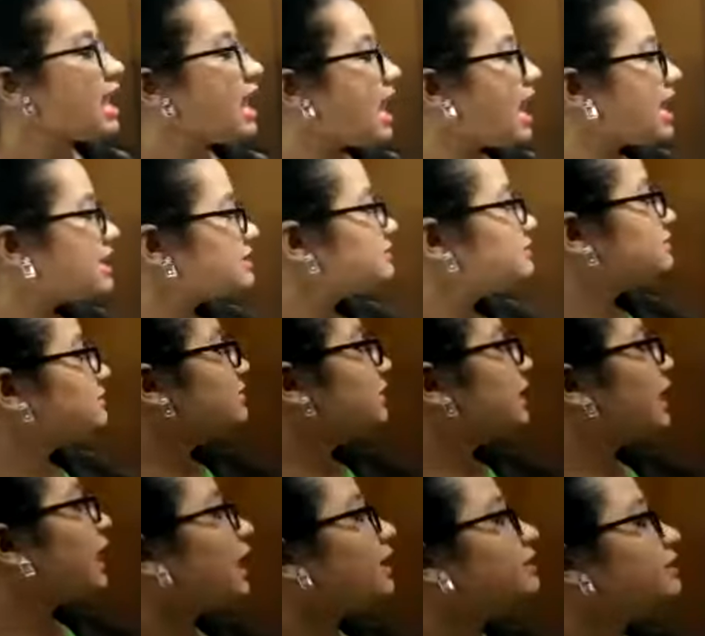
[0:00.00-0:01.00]

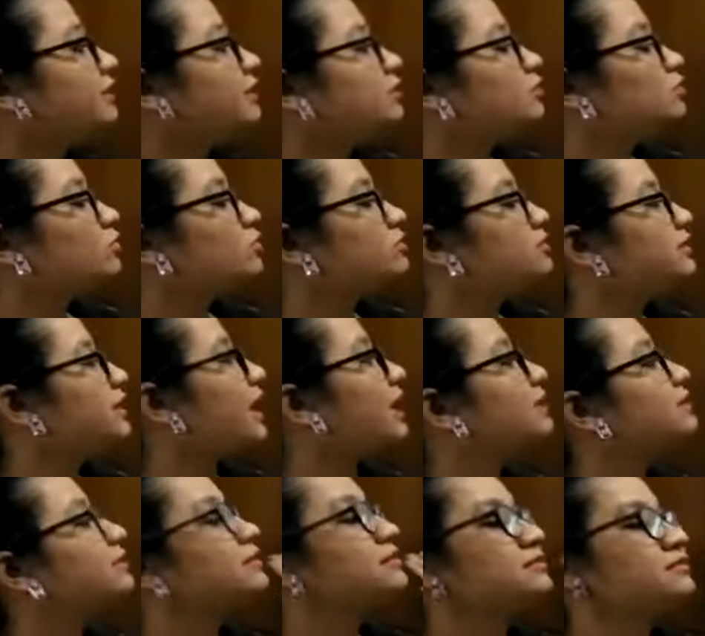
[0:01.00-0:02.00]
And he told
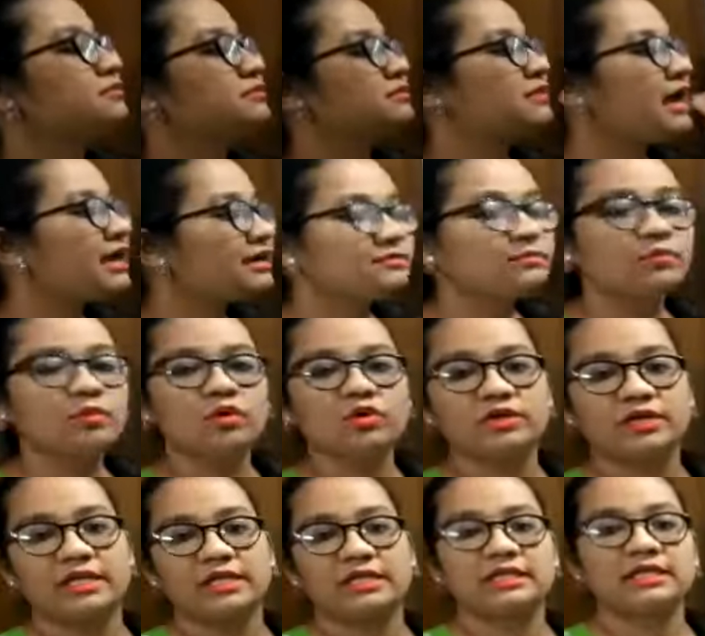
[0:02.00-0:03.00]
that that
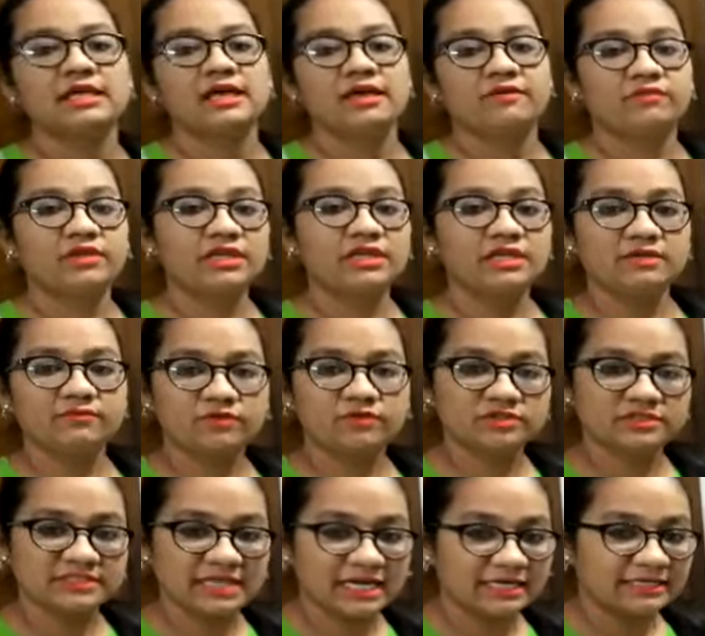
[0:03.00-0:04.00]
morning when he was
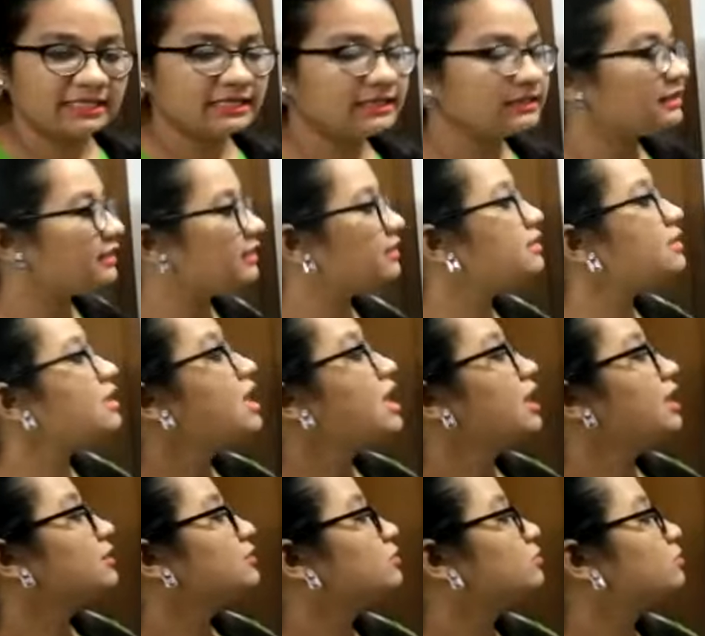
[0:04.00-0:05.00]
standing there,
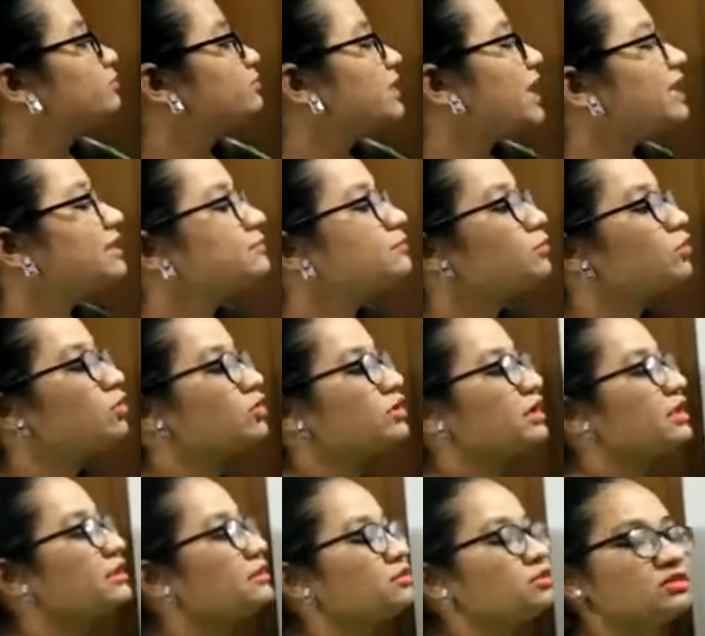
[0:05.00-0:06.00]
that
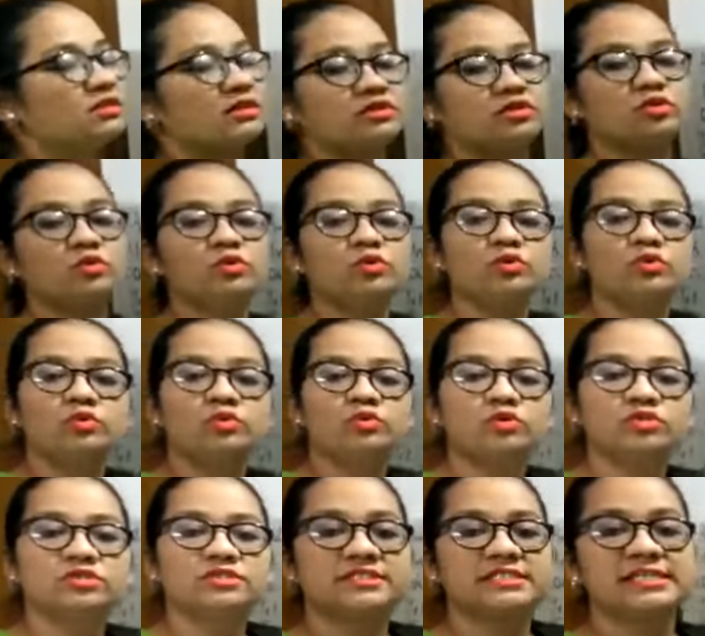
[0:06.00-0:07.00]
morning the two
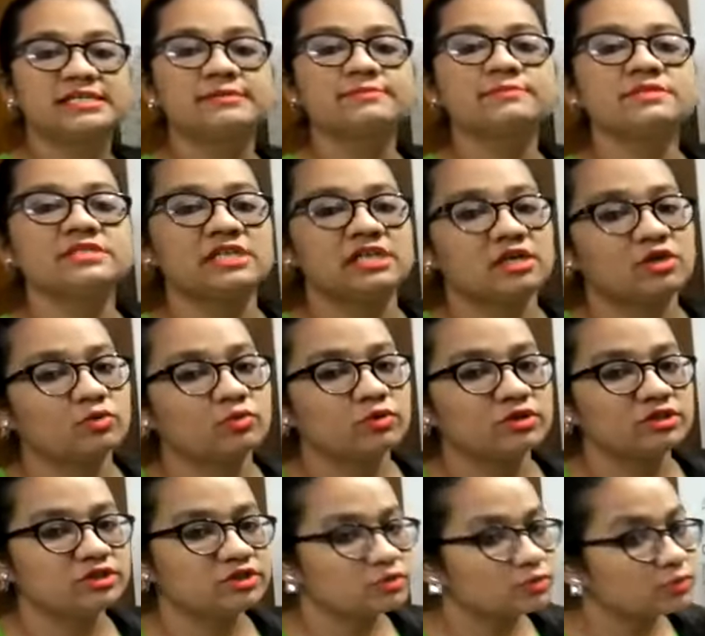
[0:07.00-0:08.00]
roads seems equal
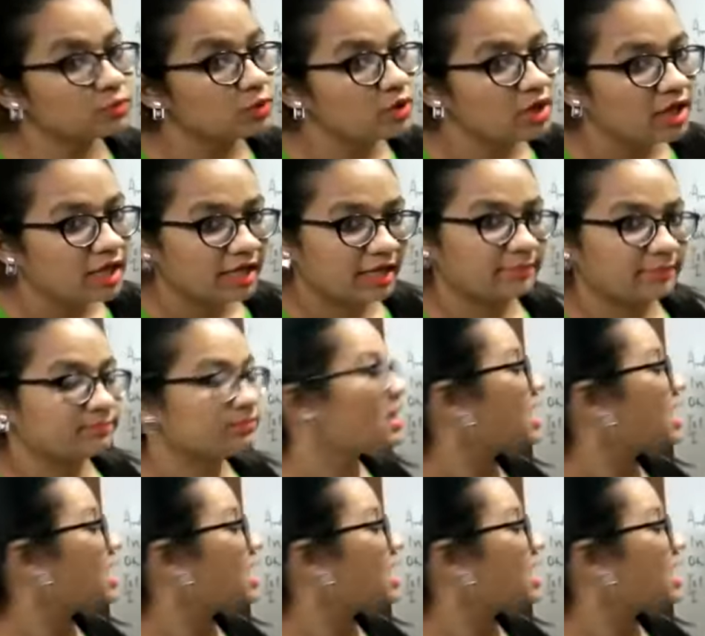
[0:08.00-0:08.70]
to him,